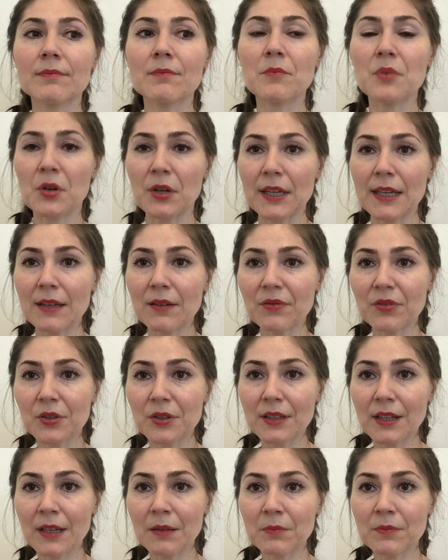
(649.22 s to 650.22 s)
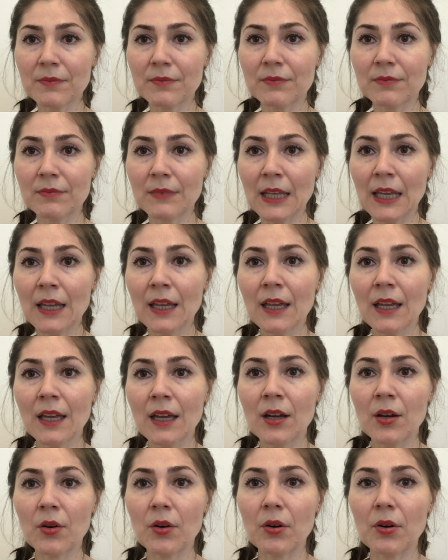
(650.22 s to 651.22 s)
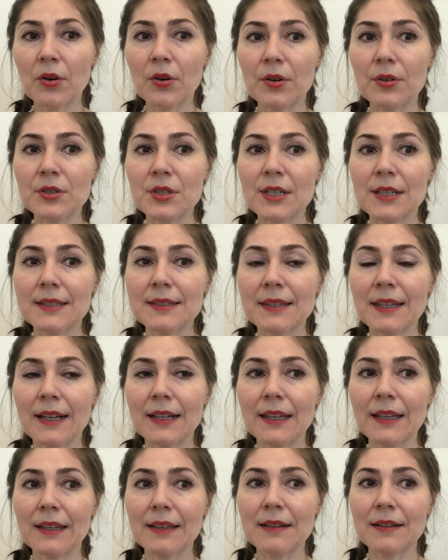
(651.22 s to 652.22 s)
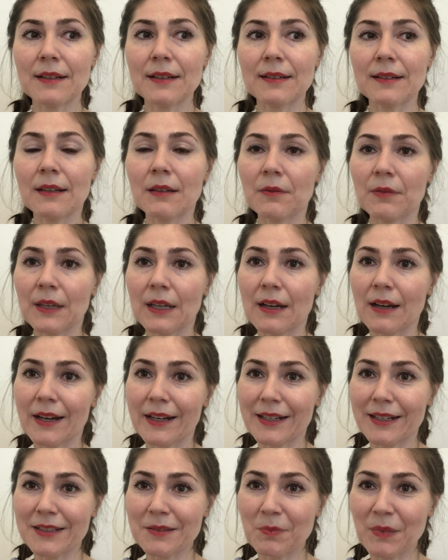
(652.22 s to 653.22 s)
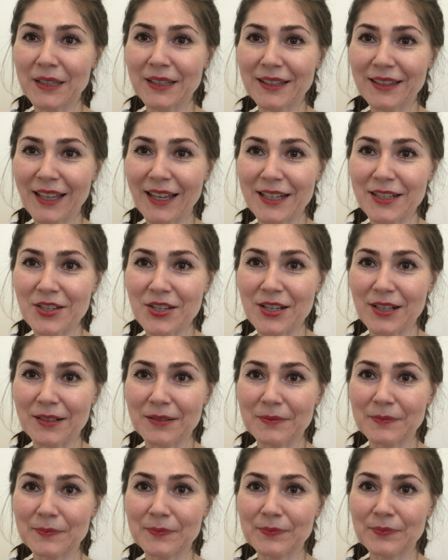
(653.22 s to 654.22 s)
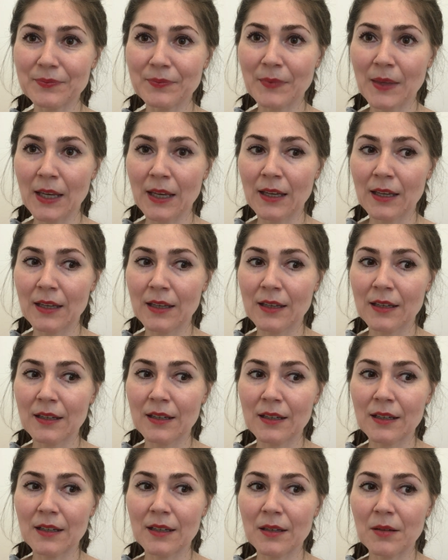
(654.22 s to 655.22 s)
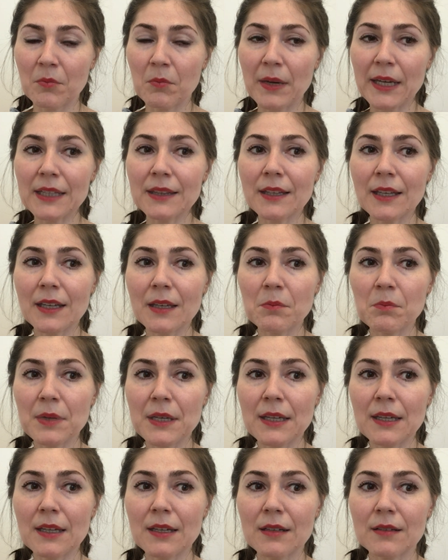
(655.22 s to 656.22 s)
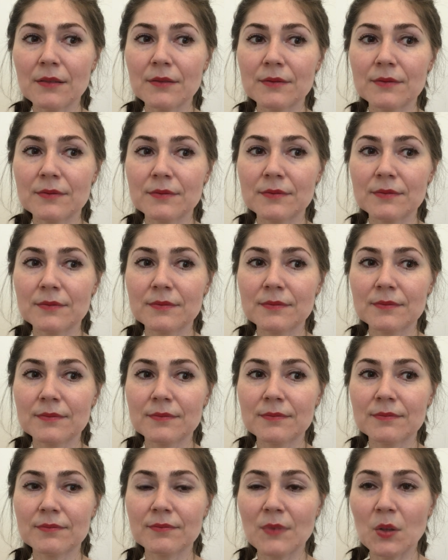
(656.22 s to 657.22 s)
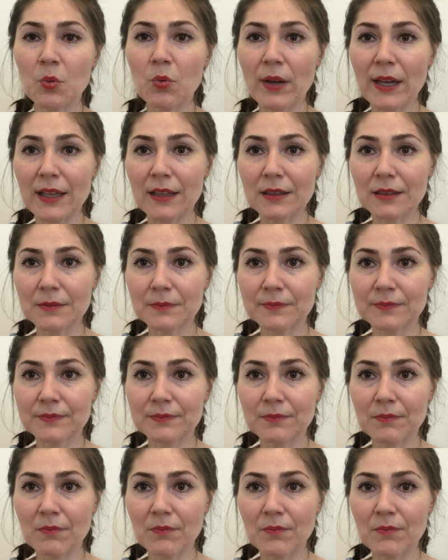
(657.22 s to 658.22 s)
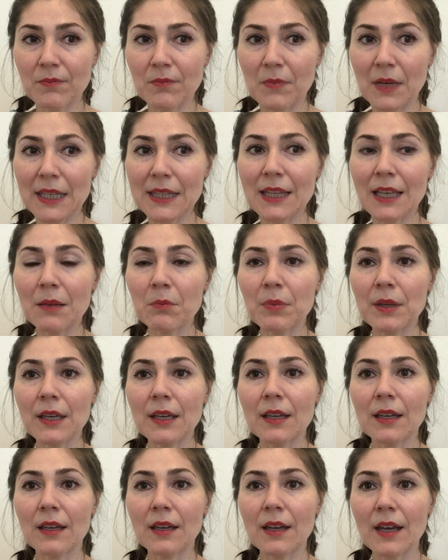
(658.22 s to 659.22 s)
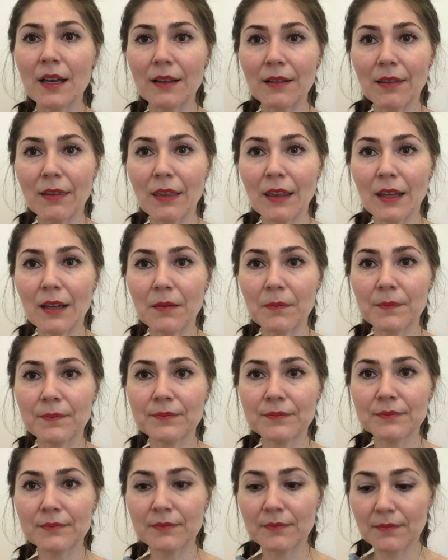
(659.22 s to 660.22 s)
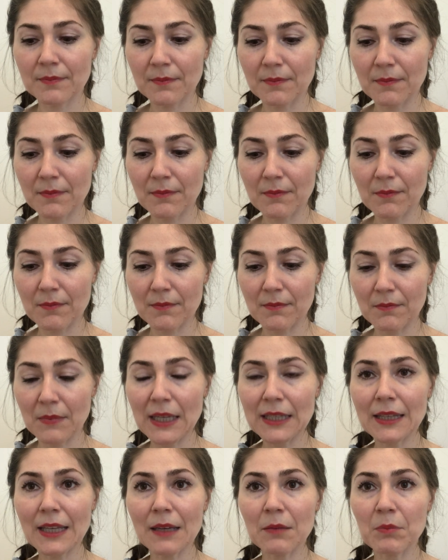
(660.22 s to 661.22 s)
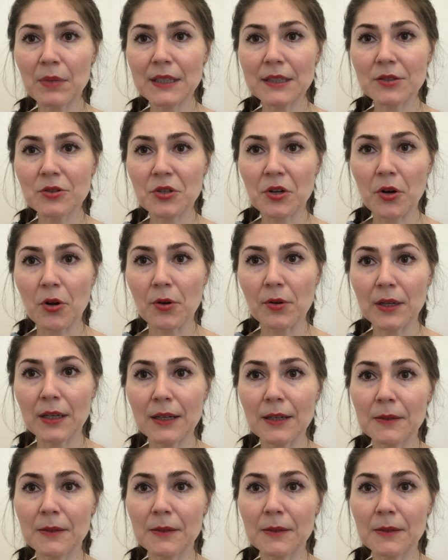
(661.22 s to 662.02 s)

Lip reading: praying for them or just telling a loving kindness meditation? May they be well, may they be healthy, may they be strong.